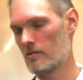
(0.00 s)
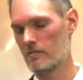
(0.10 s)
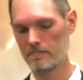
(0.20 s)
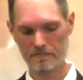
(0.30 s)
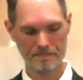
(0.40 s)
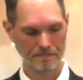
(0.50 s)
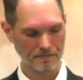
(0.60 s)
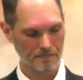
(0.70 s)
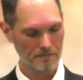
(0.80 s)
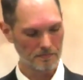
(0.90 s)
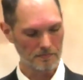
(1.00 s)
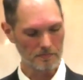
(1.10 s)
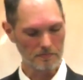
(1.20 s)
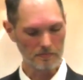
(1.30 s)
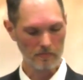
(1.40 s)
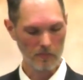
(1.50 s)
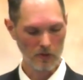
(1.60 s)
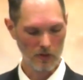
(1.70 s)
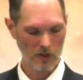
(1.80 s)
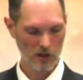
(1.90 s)

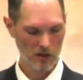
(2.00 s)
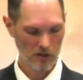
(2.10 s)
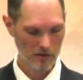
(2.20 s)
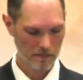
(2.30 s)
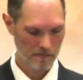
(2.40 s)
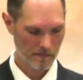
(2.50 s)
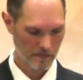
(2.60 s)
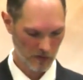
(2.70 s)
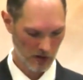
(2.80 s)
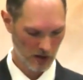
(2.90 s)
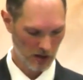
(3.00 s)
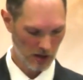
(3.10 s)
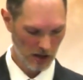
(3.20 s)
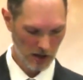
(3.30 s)
Nobody speaks.